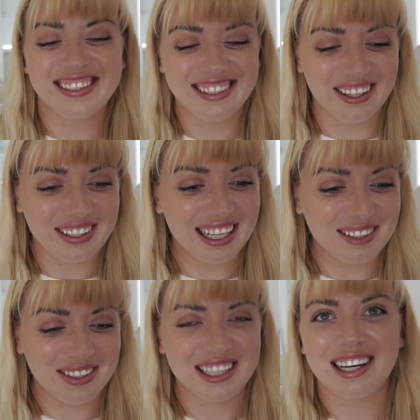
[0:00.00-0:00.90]
don't yell
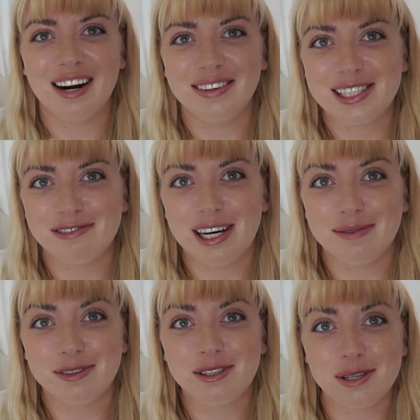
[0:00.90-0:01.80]
at me in the comments if I
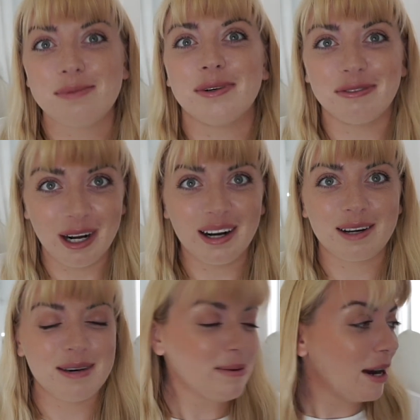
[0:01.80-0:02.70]
am super wrong
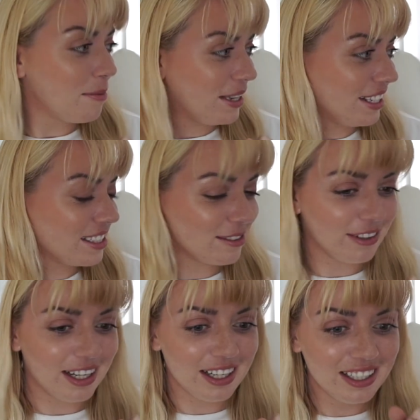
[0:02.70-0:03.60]
about my opinions of
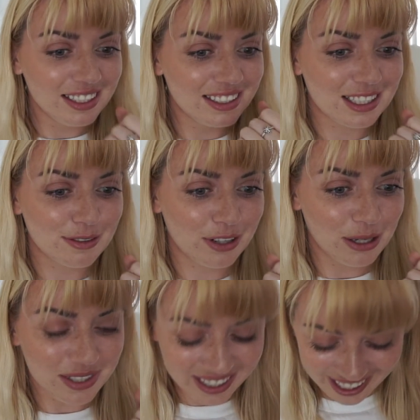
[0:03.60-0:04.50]
uh, Six of Crows.